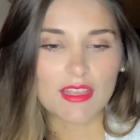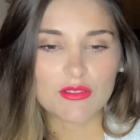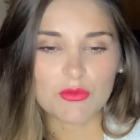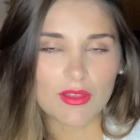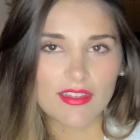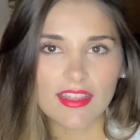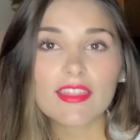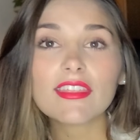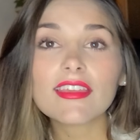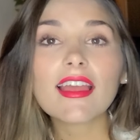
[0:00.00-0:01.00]
as well
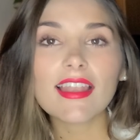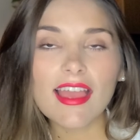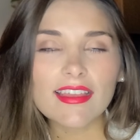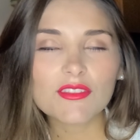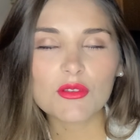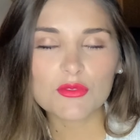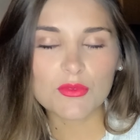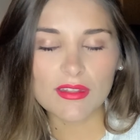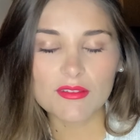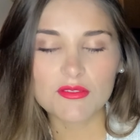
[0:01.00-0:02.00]
i think i like those
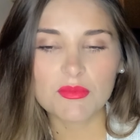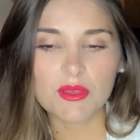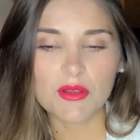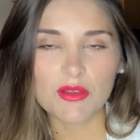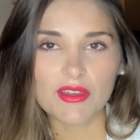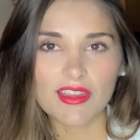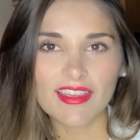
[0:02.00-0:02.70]
ones better